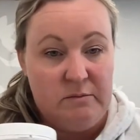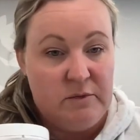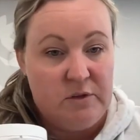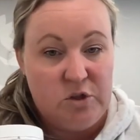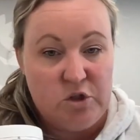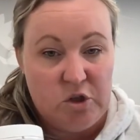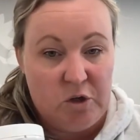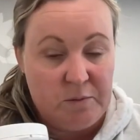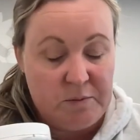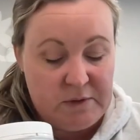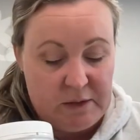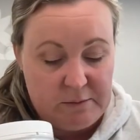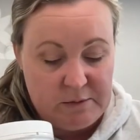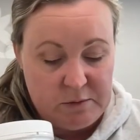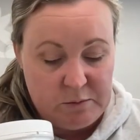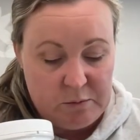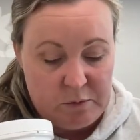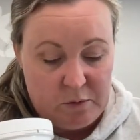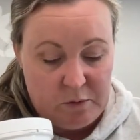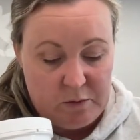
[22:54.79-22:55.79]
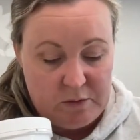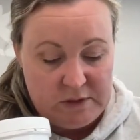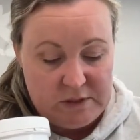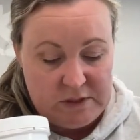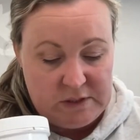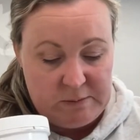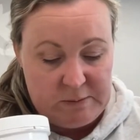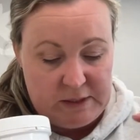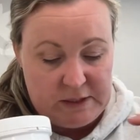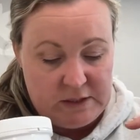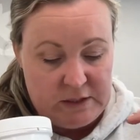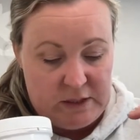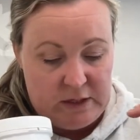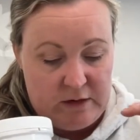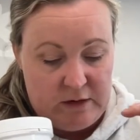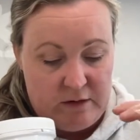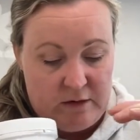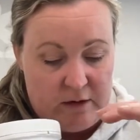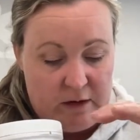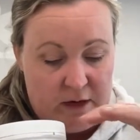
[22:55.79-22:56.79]
chopped up small, is especially
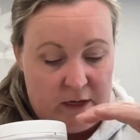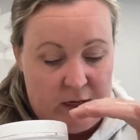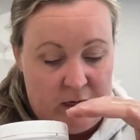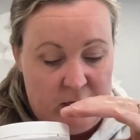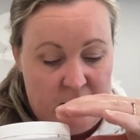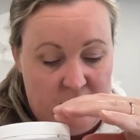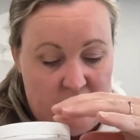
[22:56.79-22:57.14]
high